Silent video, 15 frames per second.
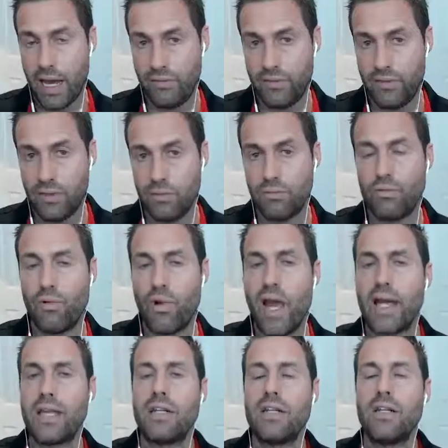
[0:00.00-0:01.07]
to
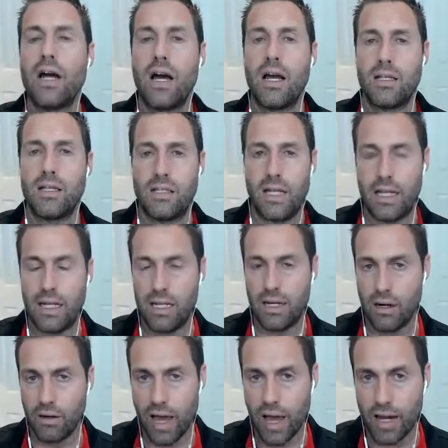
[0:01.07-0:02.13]
recognize that in
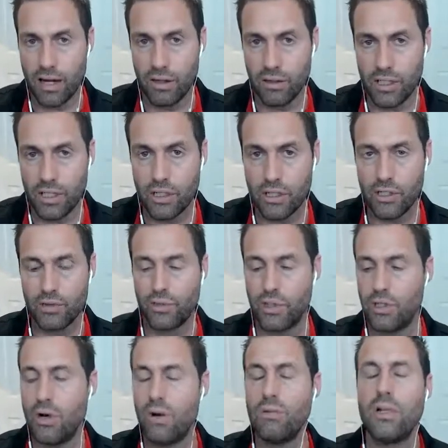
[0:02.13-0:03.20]
our adult years, we're
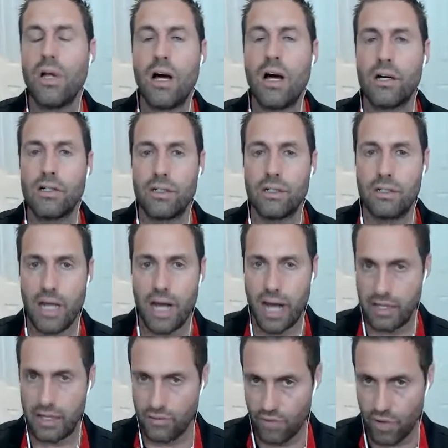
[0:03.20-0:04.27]
no longer
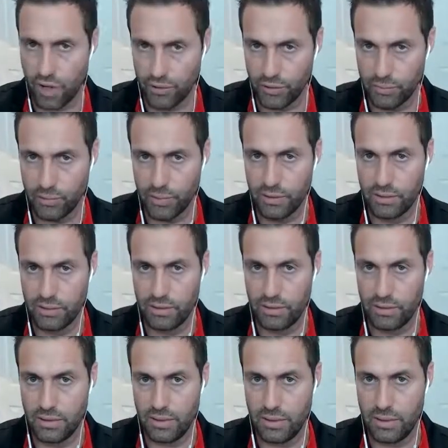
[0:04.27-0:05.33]
as vulnerable.
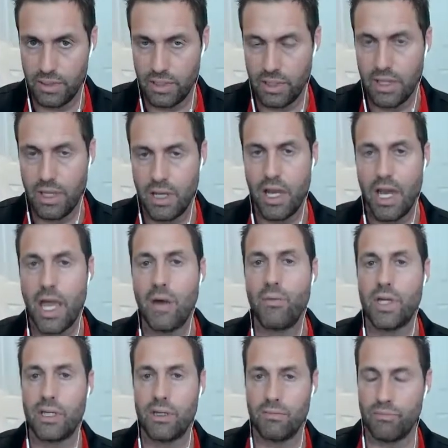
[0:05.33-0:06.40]
And we
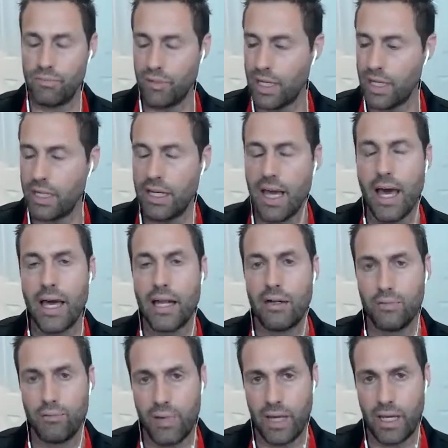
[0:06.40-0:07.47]
can bring an
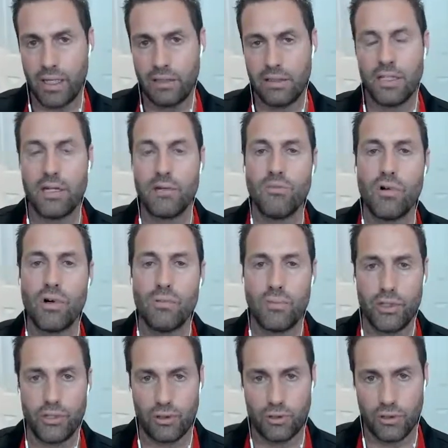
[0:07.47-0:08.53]
adult-based and a more
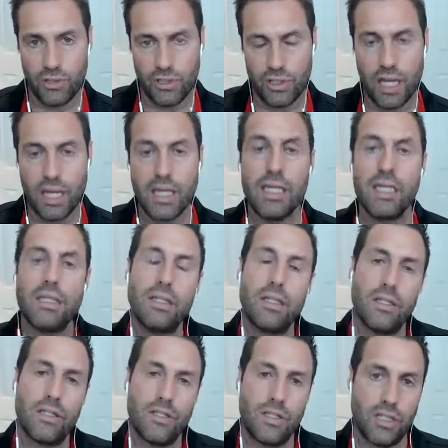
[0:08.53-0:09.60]
mature psyche to the
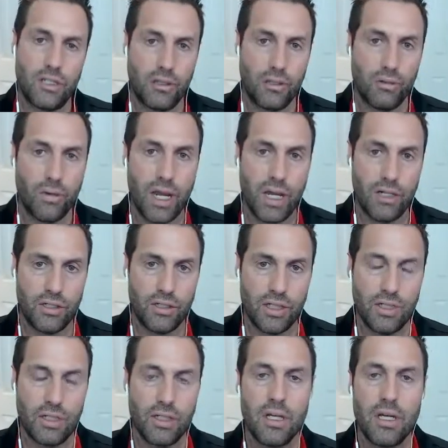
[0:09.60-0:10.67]

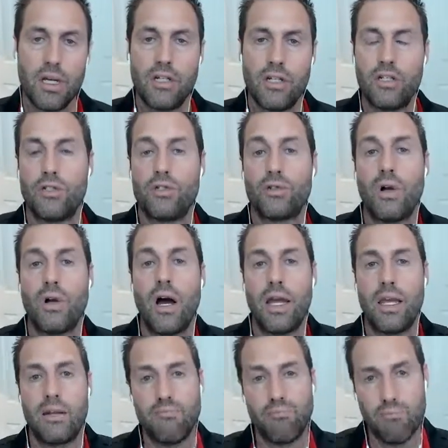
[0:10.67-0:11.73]
situation to try
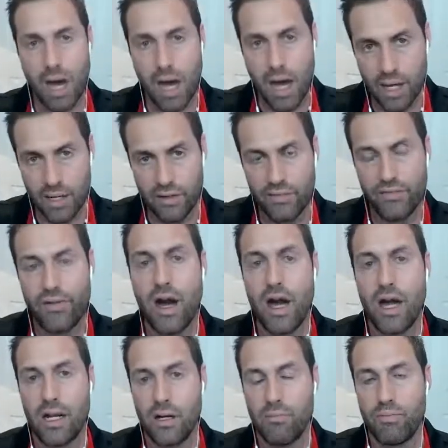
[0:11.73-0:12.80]
and modify
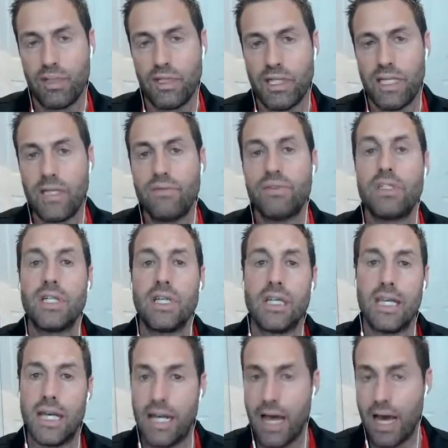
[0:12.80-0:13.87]
our beliefs to
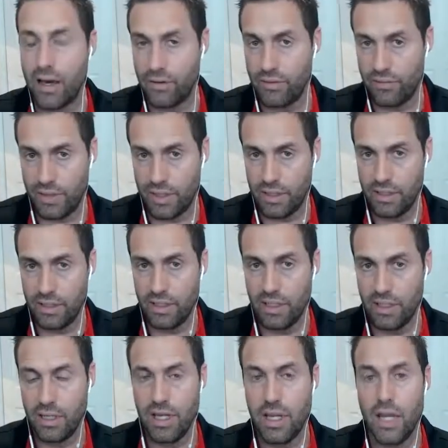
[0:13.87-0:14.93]
get out of it.
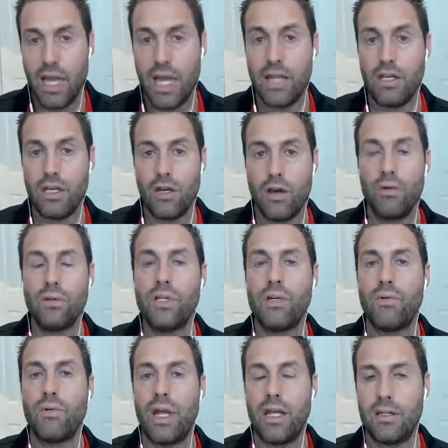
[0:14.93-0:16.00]
And the only
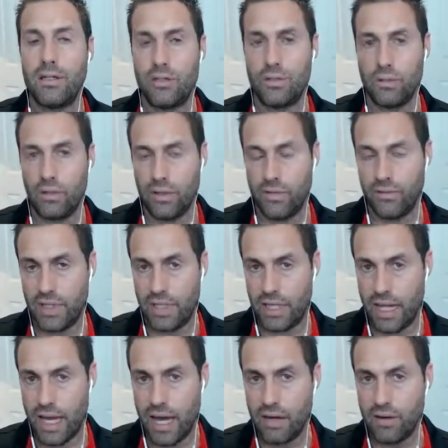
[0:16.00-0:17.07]
way to sort of get
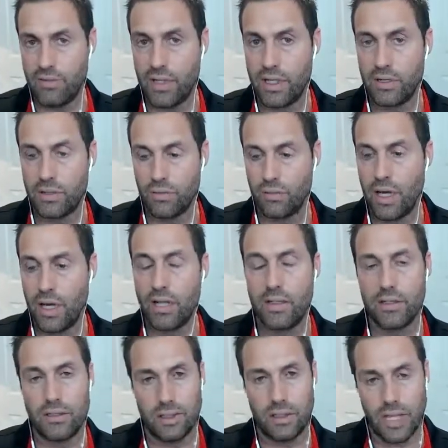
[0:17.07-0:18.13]
out of it as well is
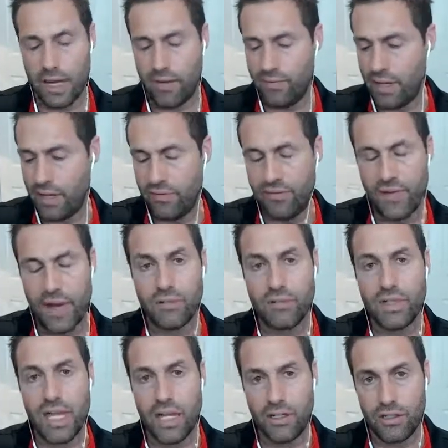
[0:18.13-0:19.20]
to have that
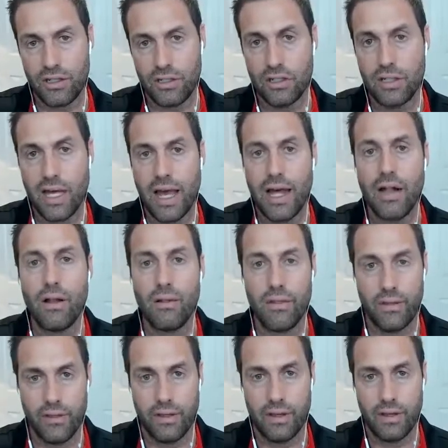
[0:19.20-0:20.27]
foundational health
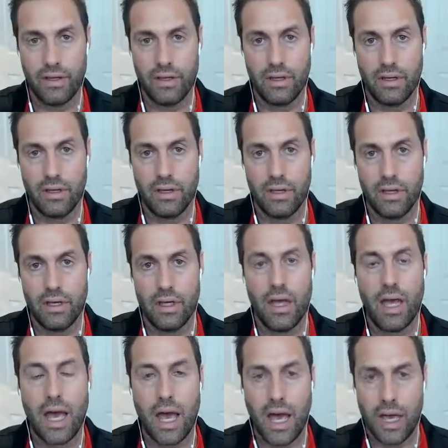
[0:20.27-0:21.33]

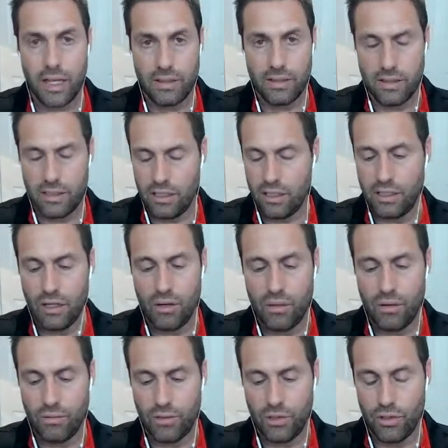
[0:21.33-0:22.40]
as,
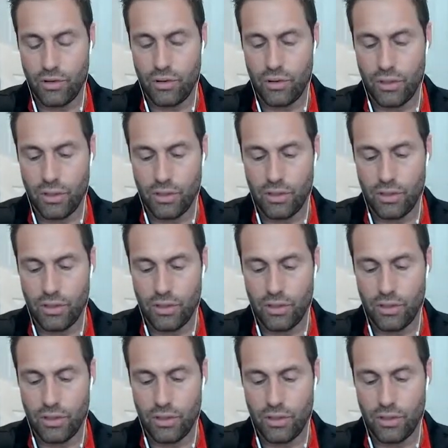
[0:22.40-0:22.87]
your